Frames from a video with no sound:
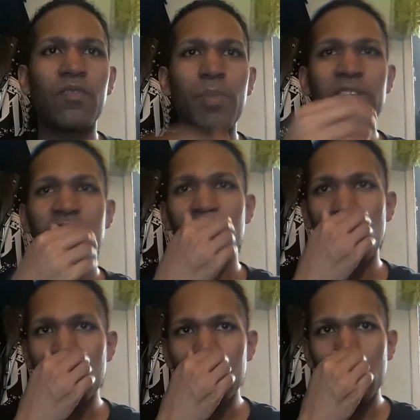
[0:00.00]
basically the
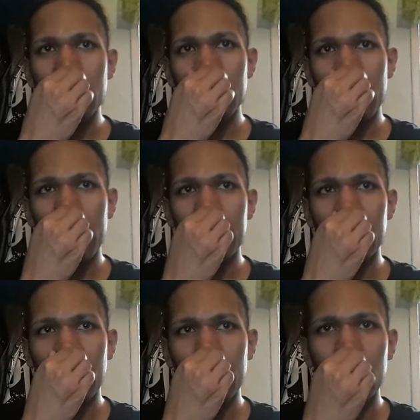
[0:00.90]
Usos say
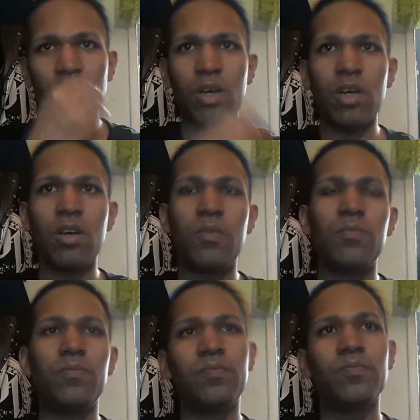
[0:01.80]
saying to
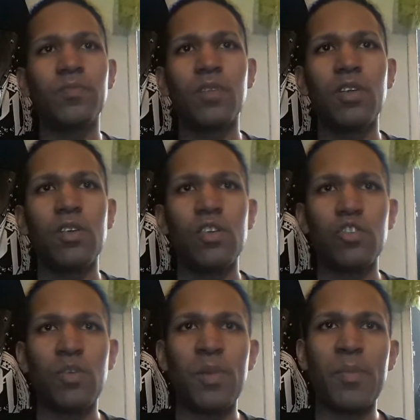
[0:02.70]
um
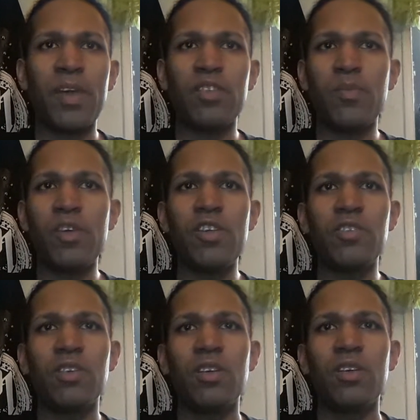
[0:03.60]
Shane McMahon the Miz,